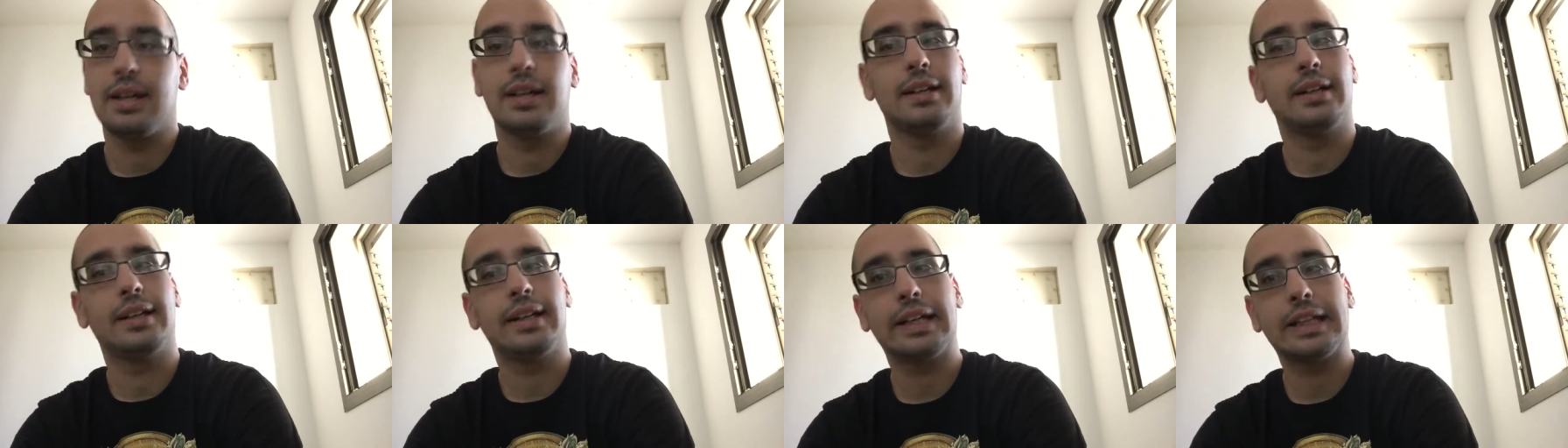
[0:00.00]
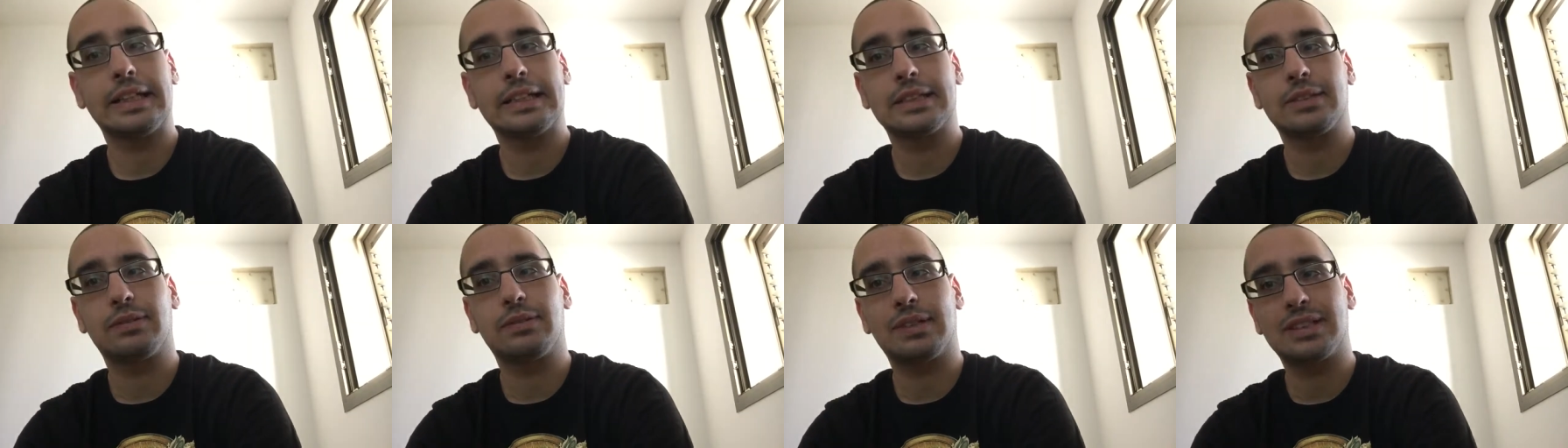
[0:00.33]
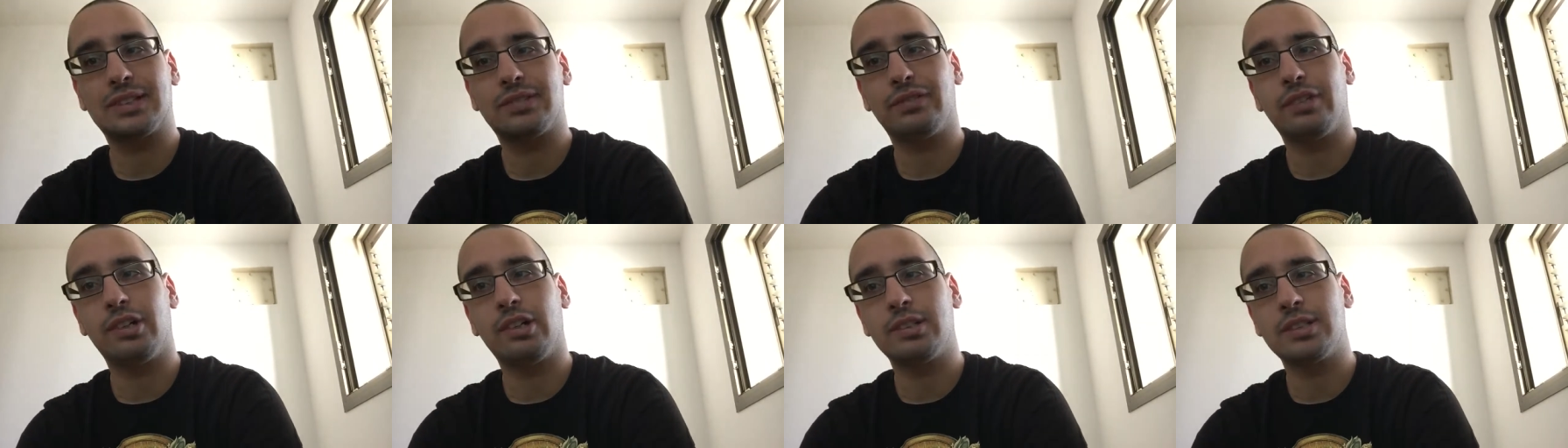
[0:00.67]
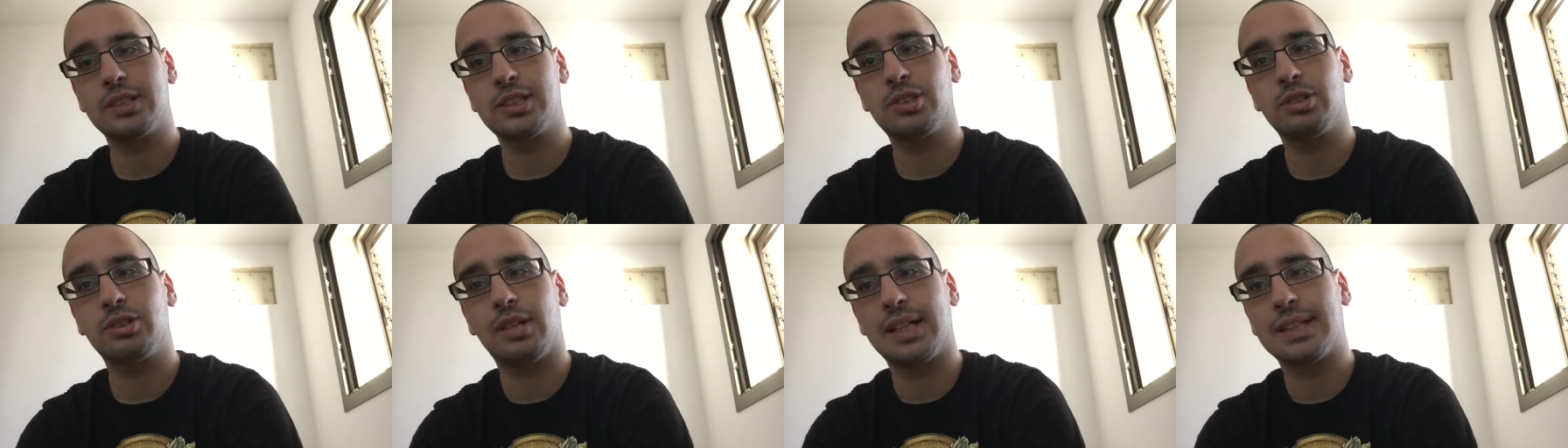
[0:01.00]
Greeks was
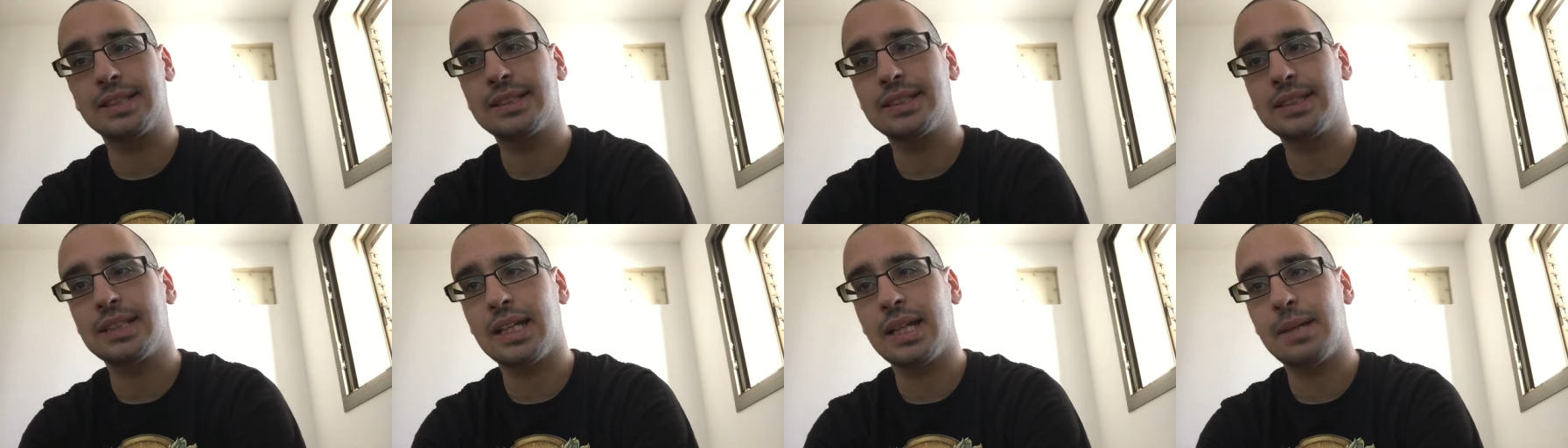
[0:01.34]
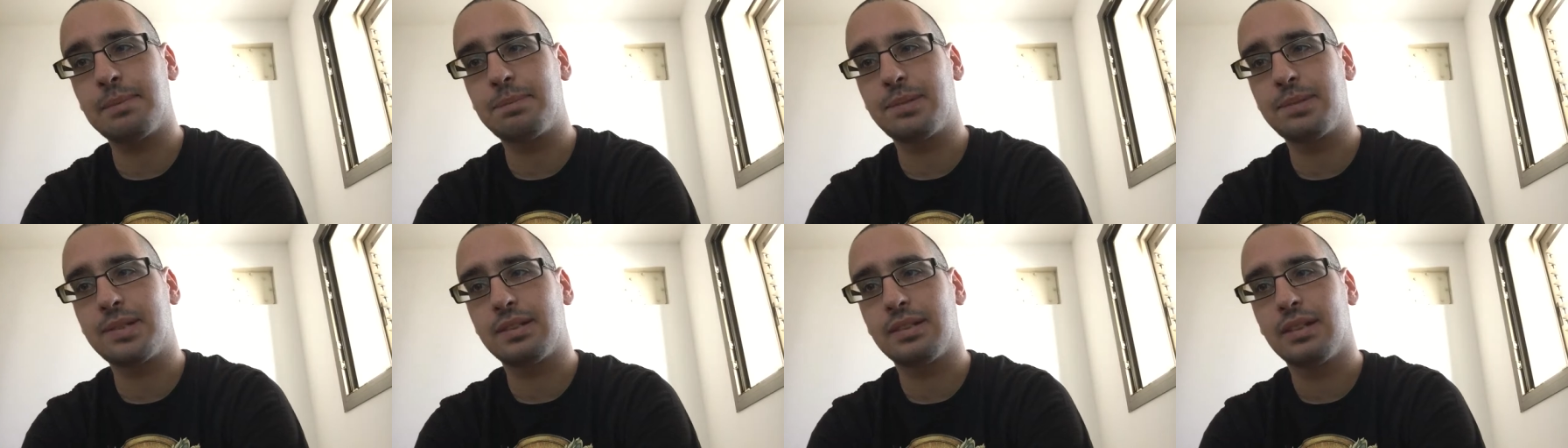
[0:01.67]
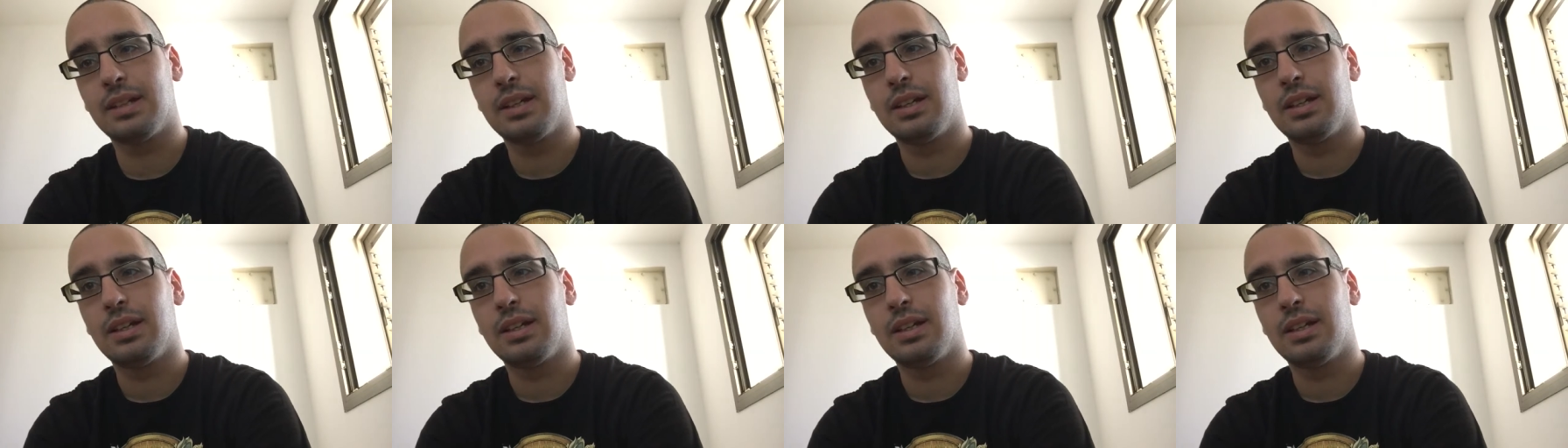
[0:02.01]
forced to accept